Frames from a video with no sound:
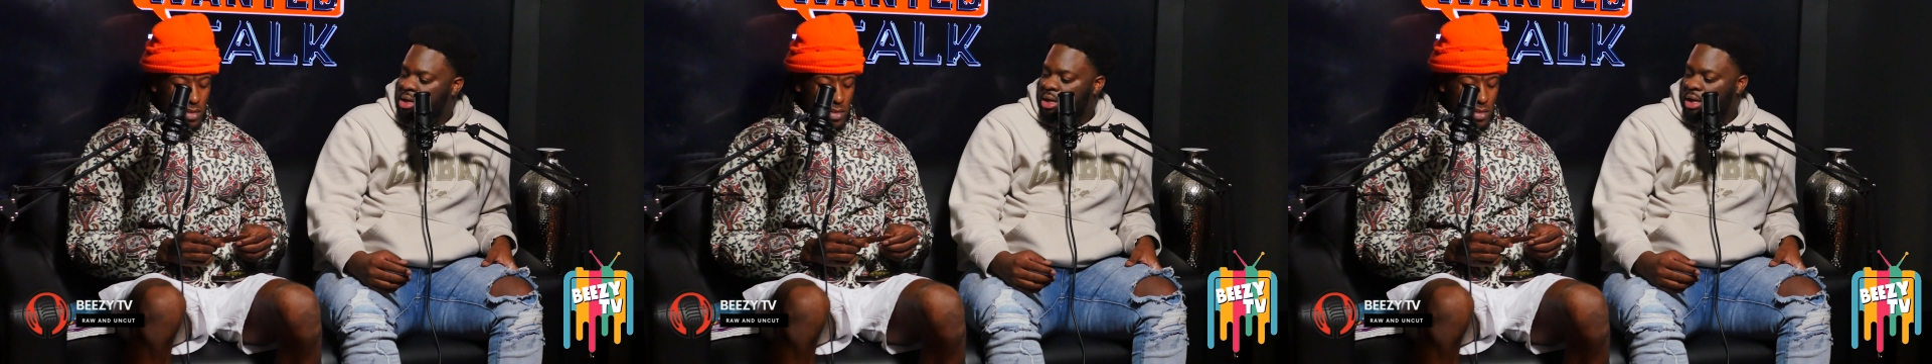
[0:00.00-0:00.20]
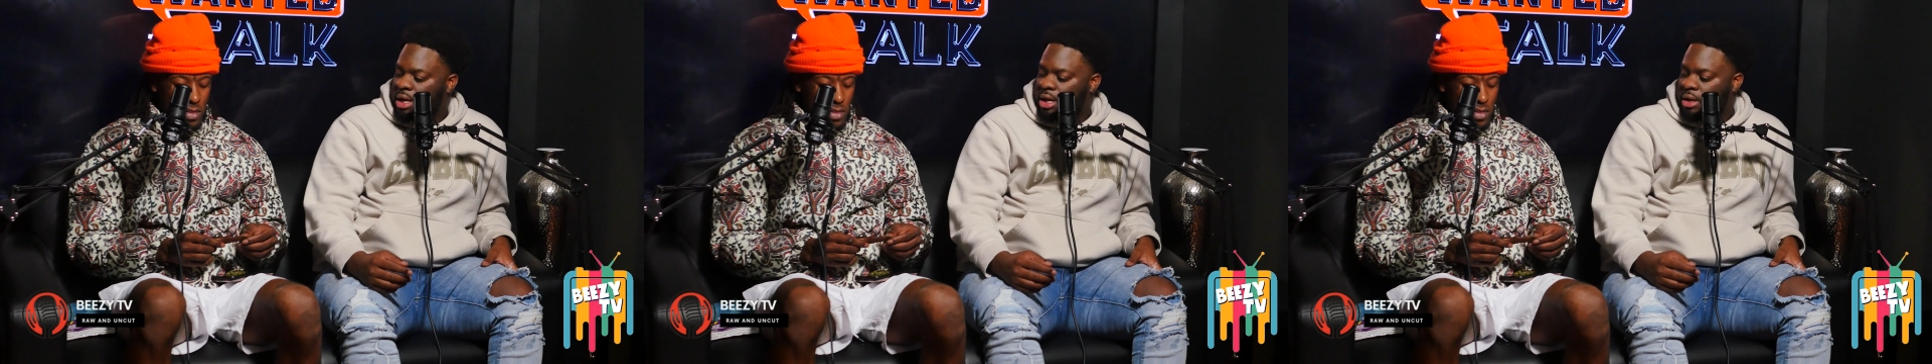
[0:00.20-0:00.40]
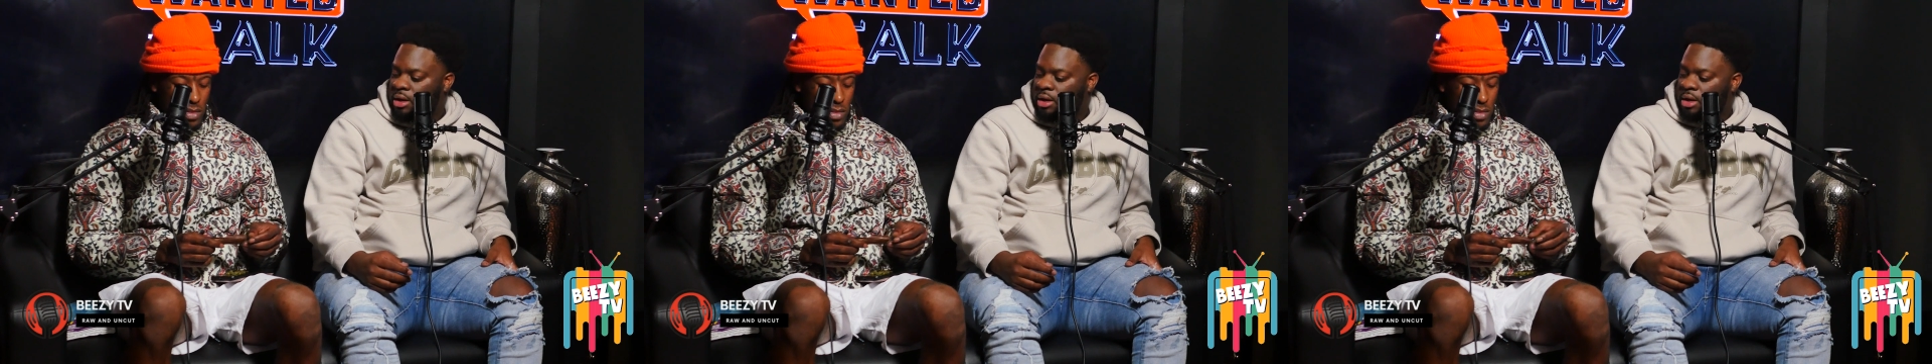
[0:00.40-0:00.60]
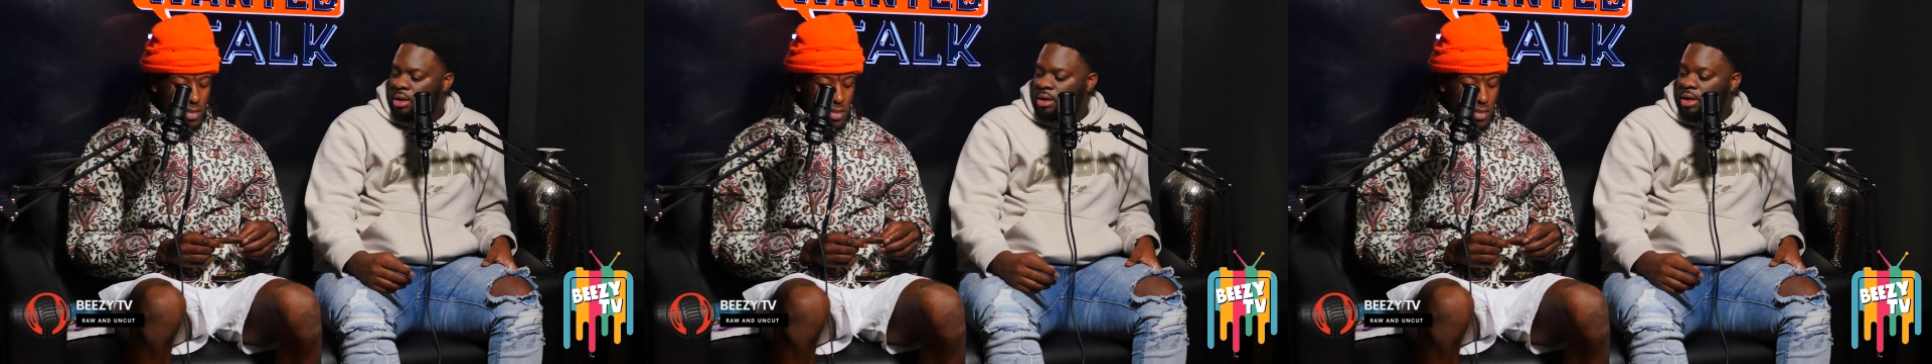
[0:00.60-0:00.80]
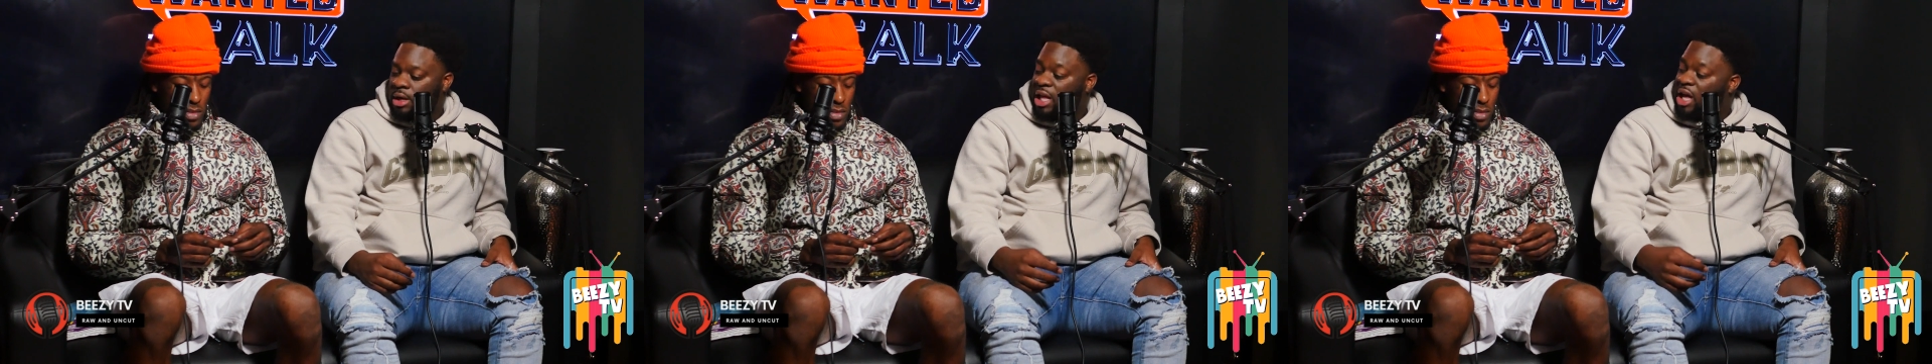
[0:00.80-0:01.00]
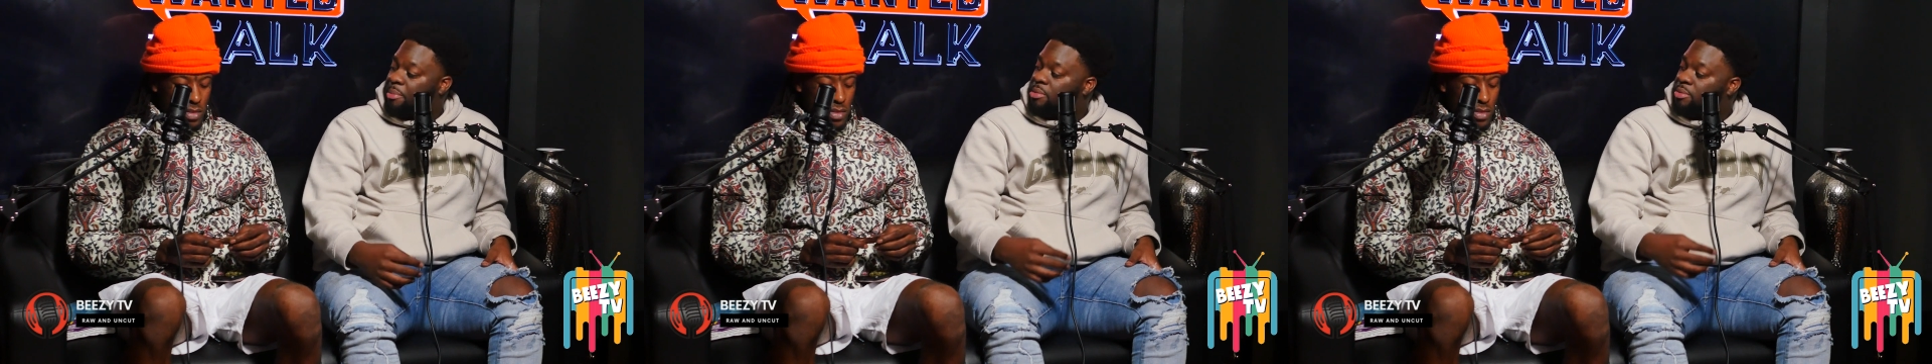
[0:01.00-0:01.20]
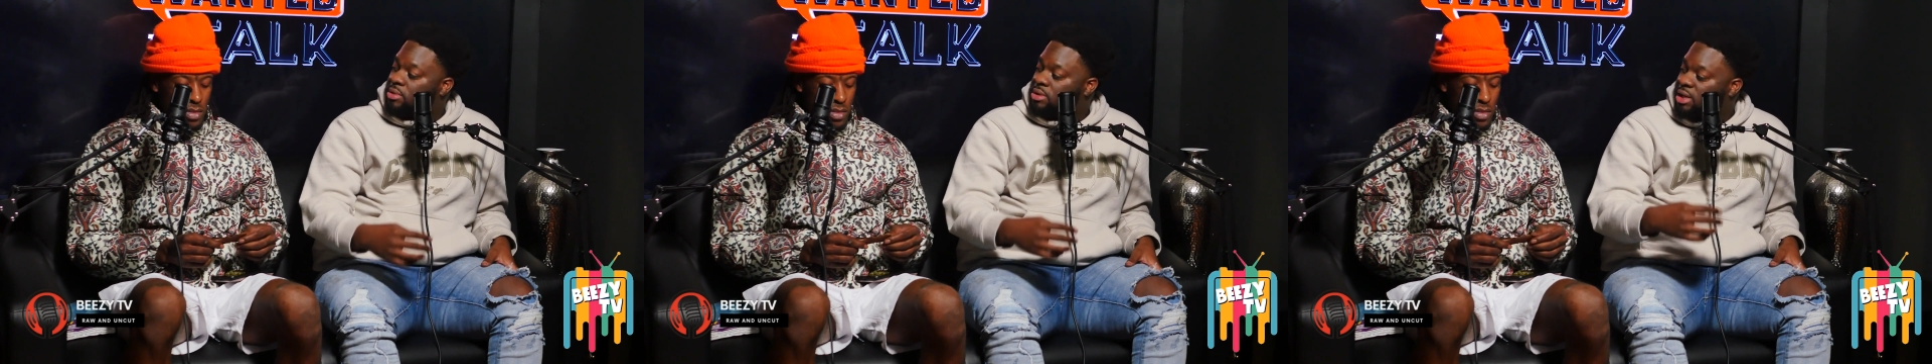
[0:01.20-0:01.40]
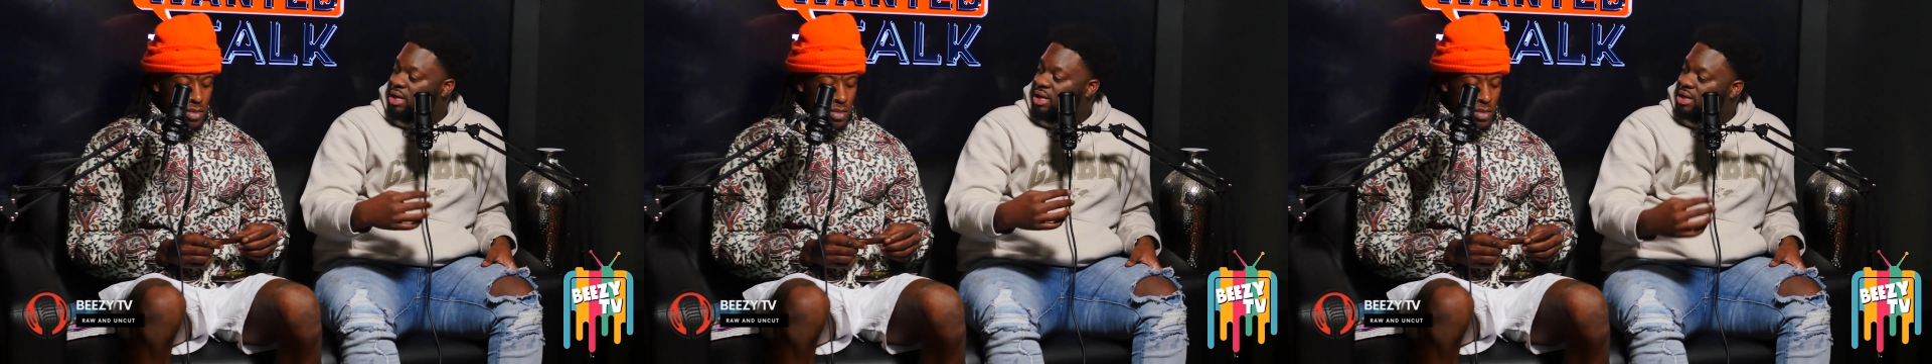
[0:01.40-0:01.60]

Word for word: and uh, a lot of people were saying